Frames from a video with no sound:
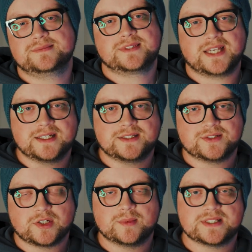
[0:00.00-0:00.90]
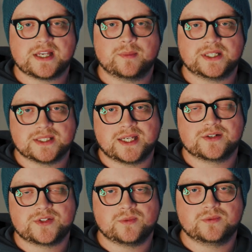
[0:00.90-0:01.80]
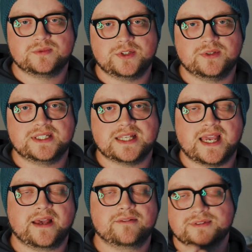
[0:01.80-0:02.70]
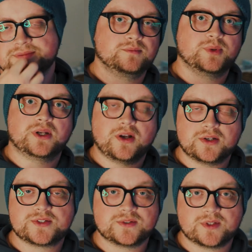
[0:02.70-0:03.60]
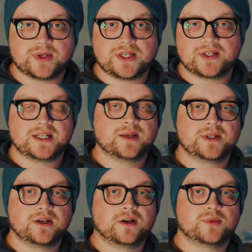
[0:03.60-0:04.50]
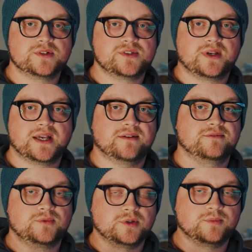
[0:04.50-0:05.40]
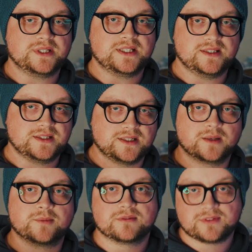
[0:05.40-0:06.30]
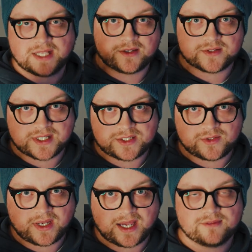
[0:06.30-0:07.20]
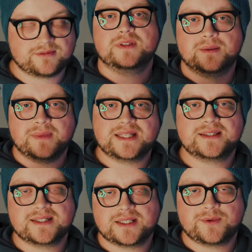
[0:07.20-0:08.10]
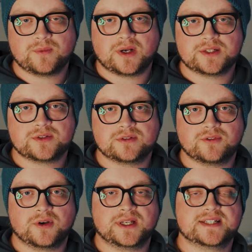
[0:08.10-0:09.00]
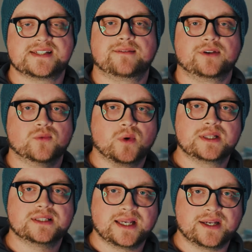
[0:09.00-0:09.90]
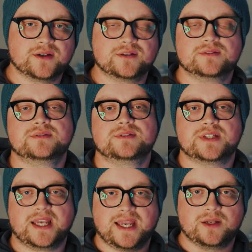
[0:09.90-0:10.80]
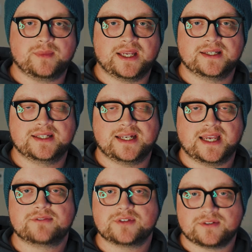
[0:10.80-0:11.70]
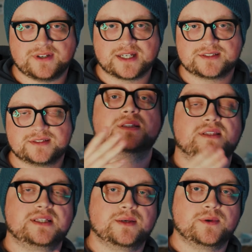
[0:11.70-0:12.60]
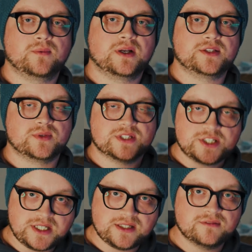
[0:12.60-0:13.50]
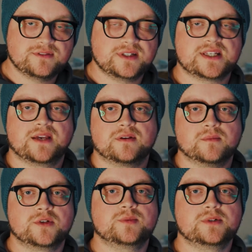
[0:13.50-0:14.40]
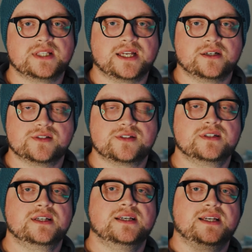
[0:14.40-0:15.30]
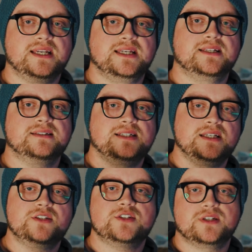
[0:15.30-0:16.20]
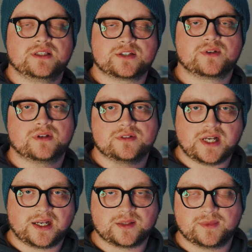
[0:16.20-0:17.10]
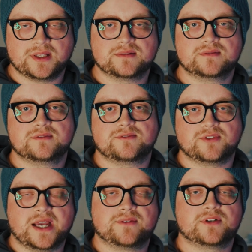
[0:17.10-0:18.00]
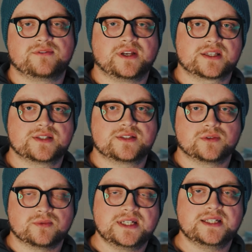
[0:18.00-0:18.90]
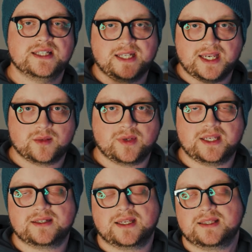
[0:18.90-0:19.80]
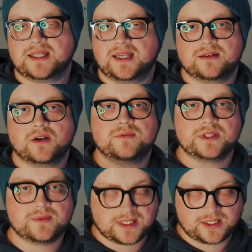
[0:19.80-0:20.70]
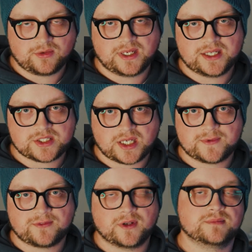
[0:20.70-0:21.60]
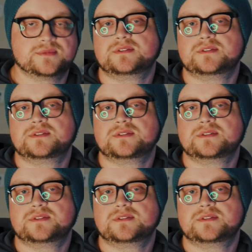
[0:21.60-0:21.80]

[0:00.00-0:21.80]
kind of determines how many layers you need to have. But also depending on how many artboards you have will be the number of layers that you have. The main thing that we want to avoid is having one layer to animate in After Effects. The thing that we want to achieve is having multiple layers in each Illustrator document for After Effects to read and animate, and then hopefully we can create shapes from,